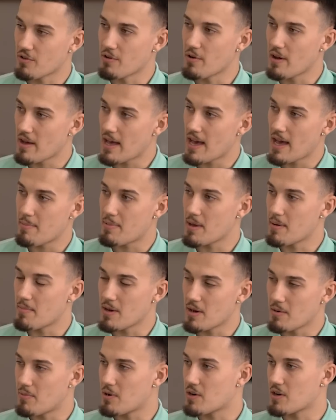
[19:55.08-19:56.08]
through
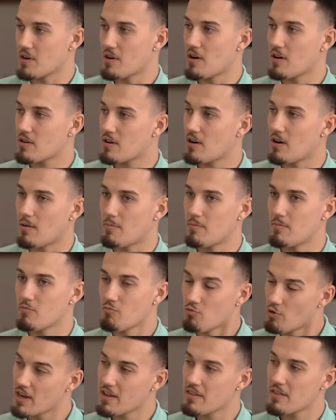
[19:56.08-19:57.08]
Airbnb or booking.com,
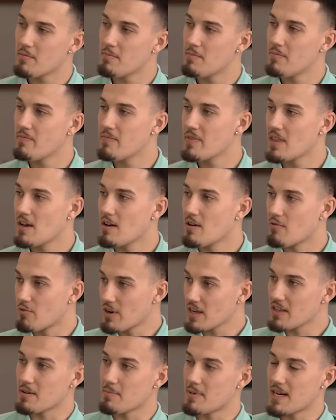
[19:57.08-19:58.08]
ring them
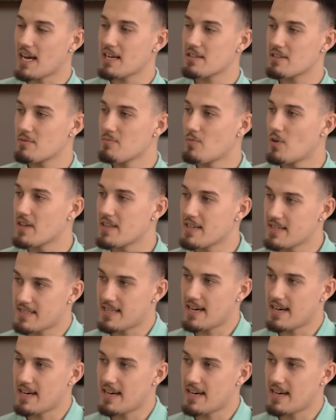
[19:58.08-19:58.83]
and ask them why they're